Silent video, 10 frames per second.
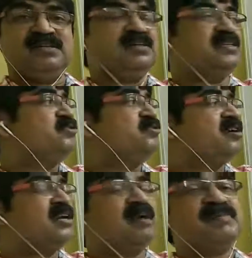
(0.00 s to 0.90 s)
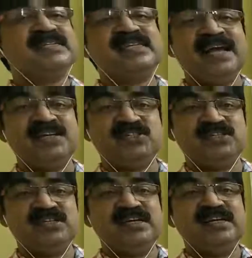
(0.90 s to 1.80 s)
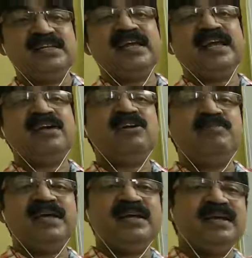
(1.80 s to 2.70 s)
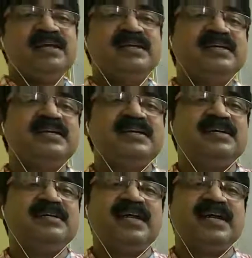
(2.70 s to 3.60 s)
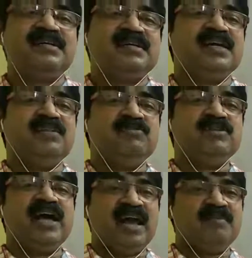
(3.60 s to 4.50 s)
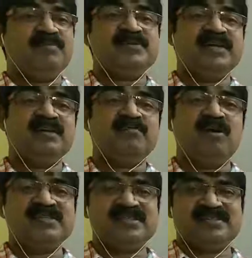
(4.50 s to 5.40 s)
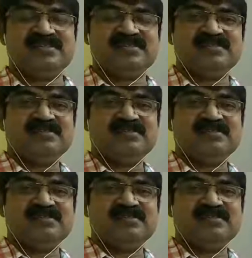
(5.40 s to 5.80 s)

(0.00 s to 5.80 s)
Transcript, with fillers: They do not have a size. They cannot be taken, taken with the help of certain boxes.